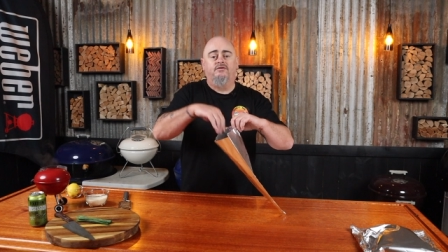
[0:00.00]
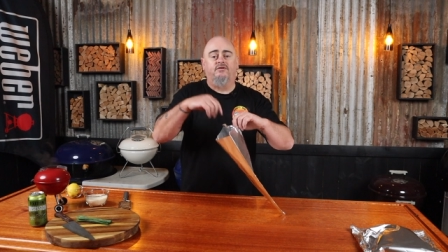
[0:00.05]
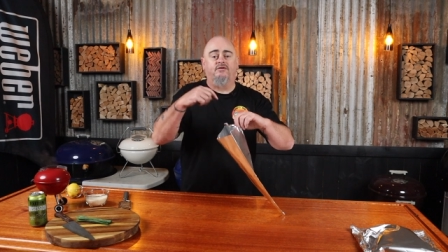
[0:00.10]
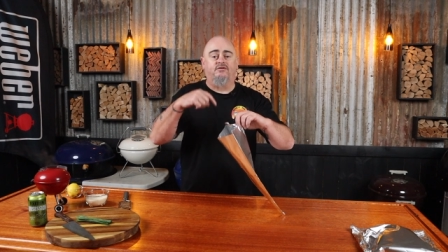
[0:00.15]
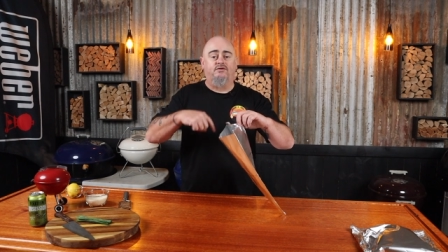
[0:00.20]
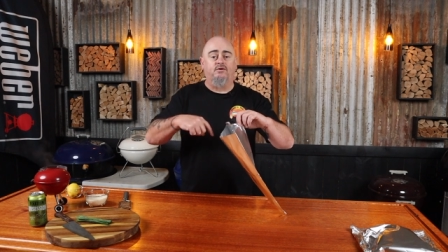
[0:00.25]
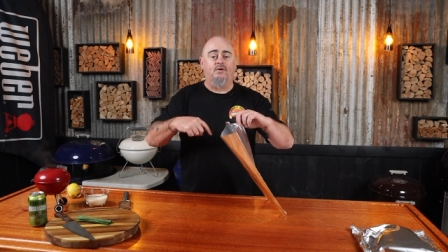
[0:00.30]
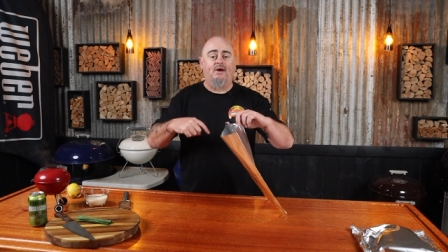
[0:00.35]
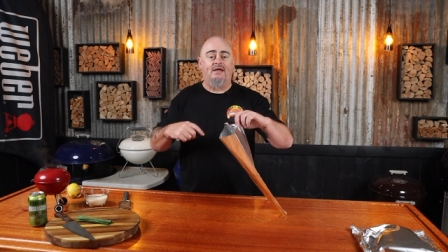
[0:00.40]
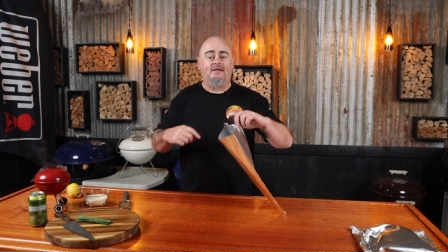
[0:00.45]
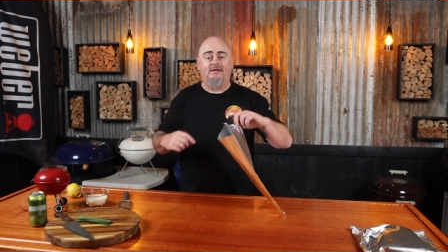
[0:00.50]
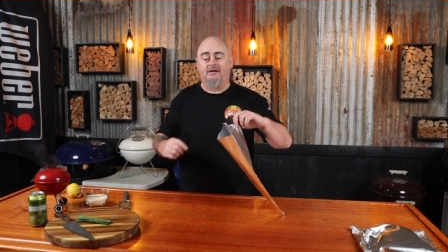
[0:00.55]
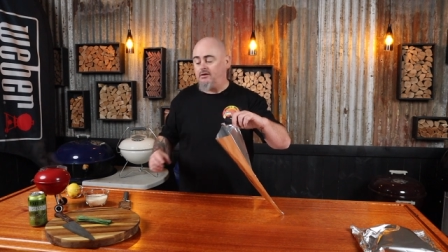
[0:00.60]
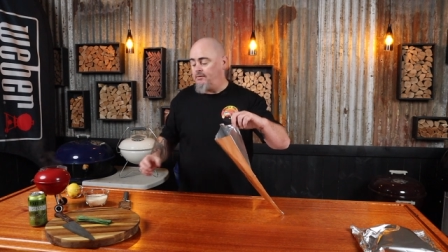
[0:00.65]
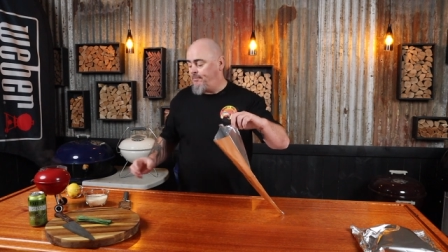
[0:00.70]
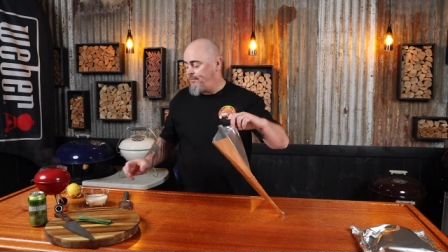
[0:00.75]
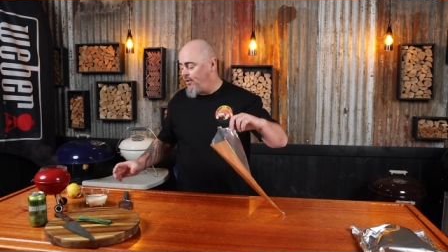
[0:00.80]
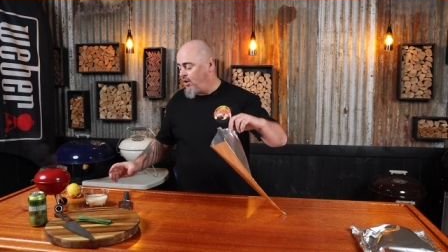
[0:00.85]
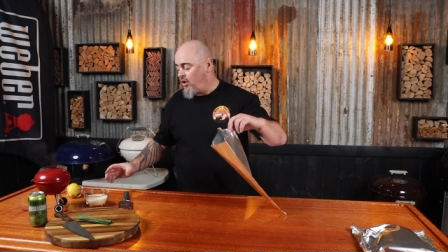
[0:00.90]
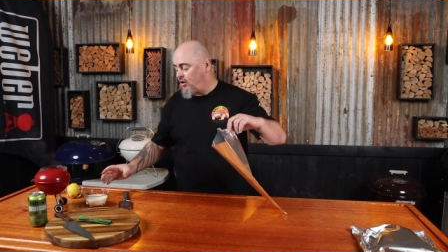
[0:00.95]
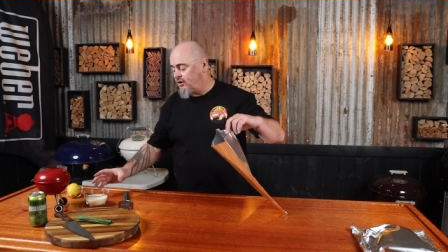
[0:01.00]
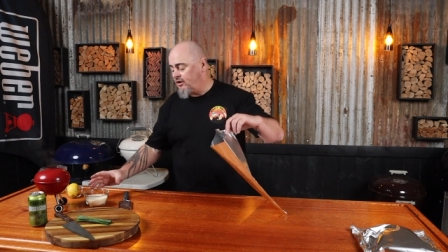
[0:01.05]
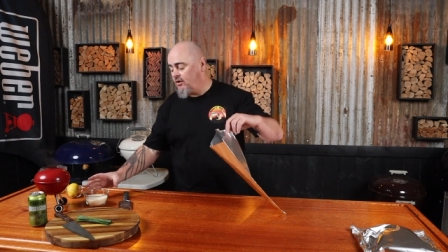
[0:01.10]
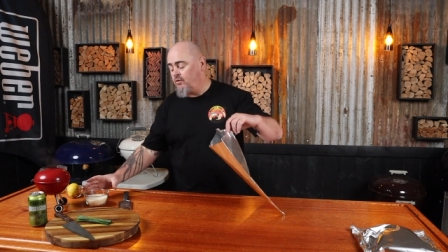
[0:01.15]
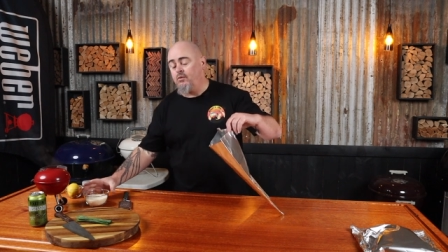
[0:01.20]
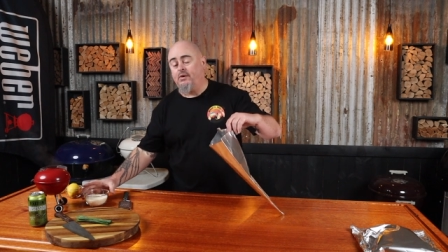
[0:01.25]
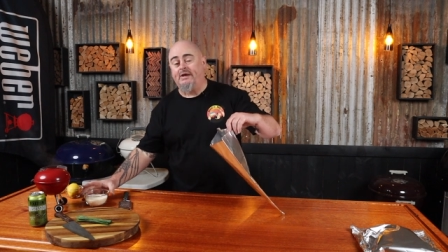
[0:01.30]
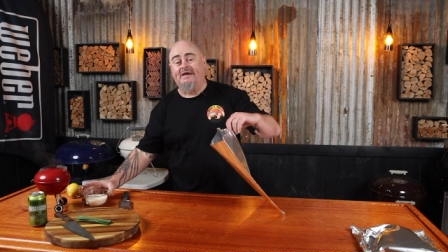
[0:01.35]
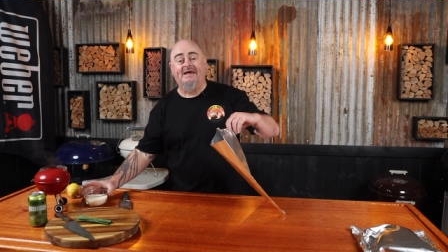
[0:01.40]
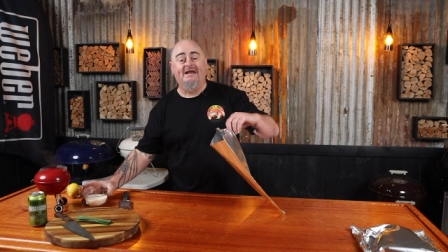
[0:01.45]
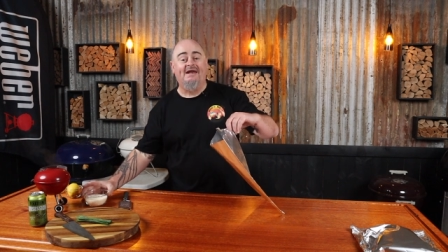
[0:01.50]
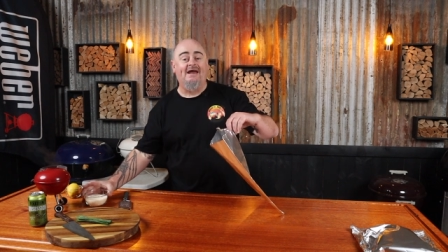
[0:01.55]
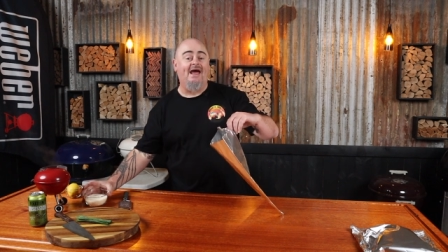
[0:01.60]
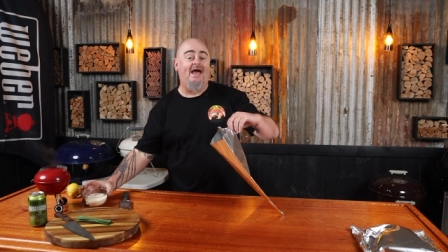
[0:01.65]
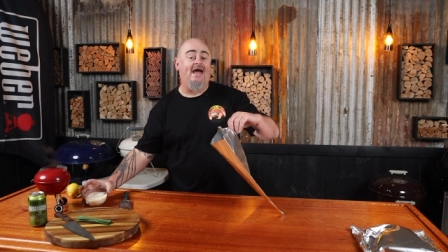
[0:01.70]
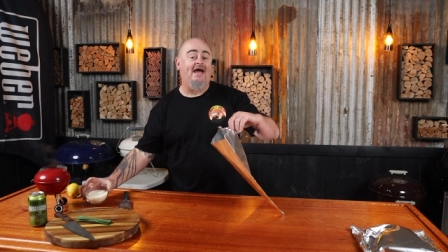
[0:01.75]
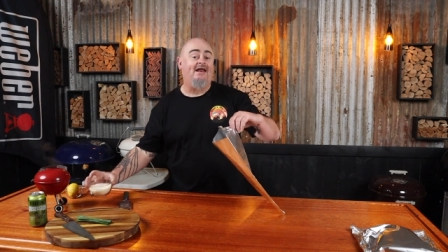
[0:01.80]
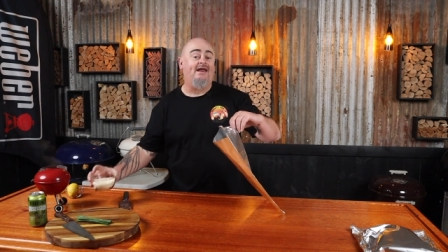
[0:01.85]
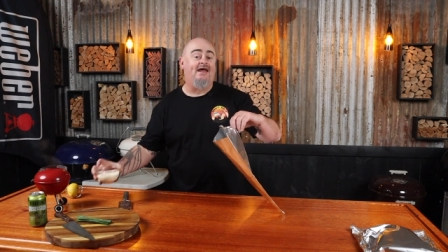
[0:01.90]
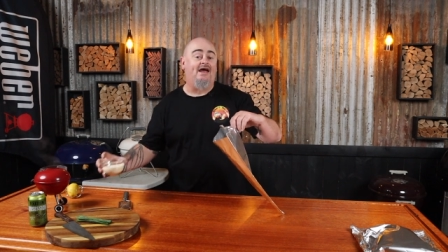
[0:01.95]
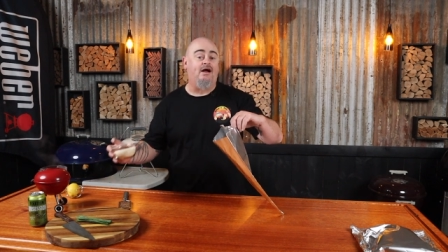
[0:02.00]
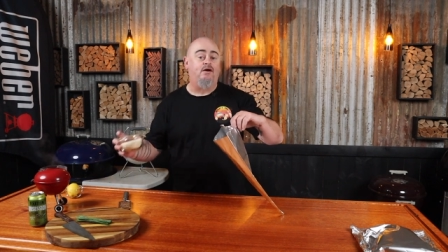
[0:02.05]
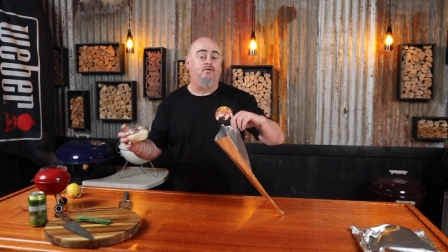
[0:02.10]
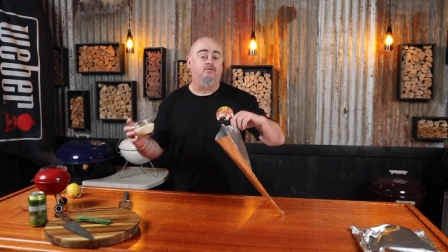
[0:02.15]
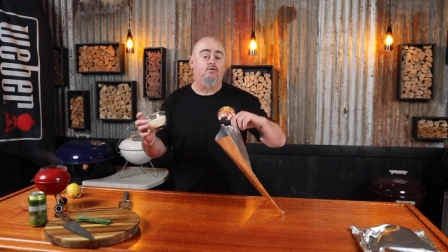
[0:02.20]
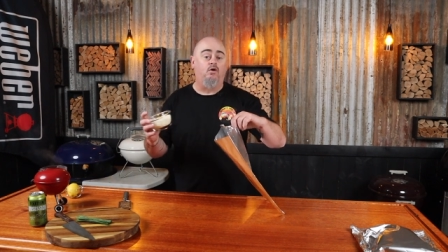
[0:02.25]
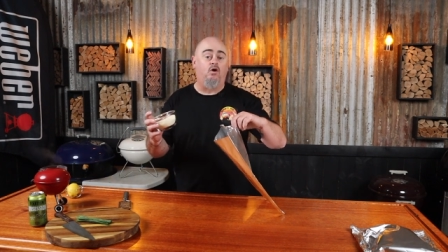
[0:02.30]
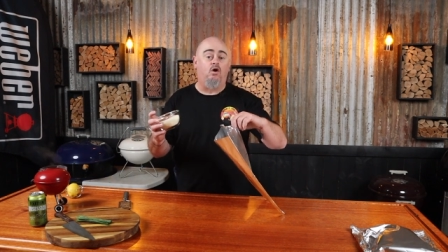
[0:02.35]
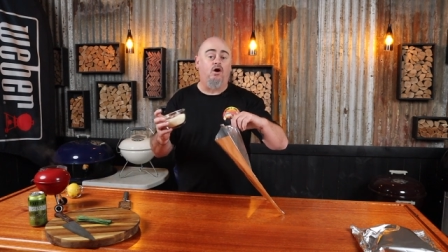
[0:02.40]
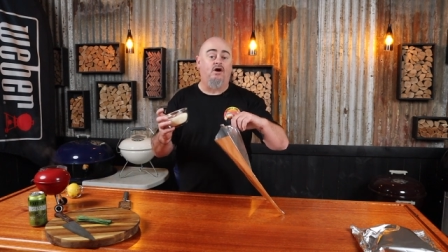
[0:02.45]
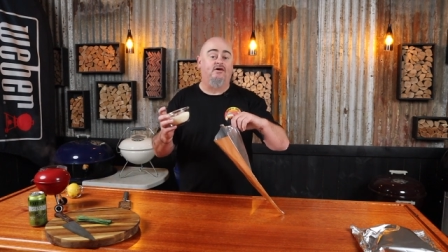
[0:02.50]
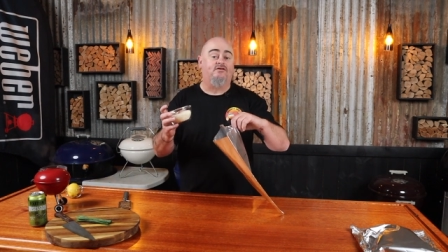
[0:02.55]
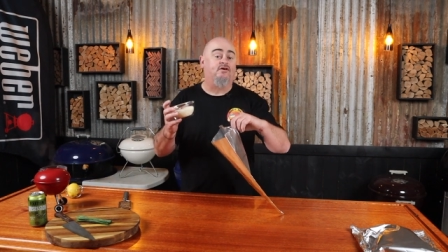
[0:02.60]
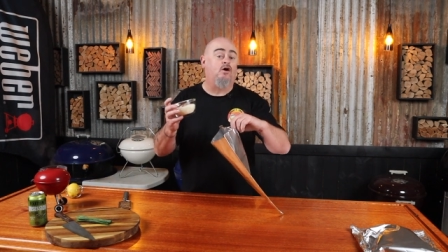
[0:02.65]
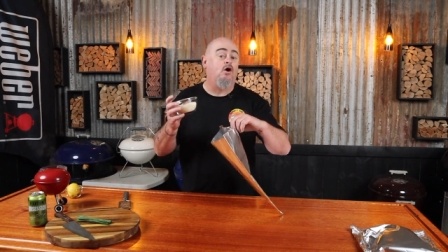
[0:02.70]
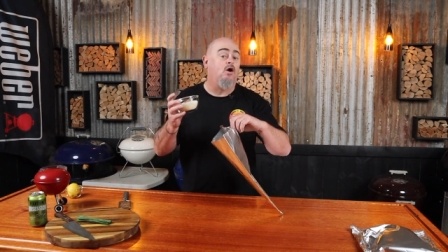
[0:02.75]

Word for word: So to our little pocket we can add our rice.